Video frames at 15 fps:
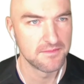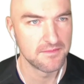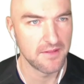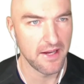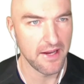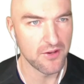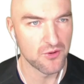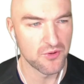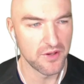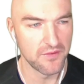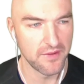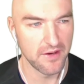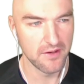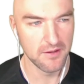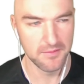entry
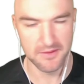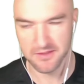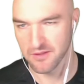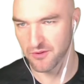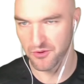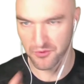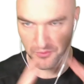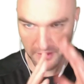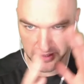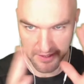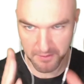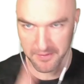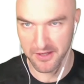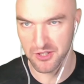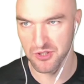variable, so
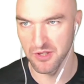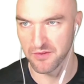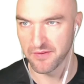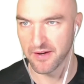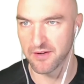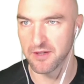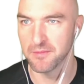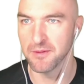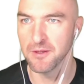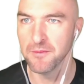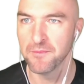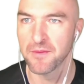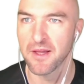3-dimensional variable.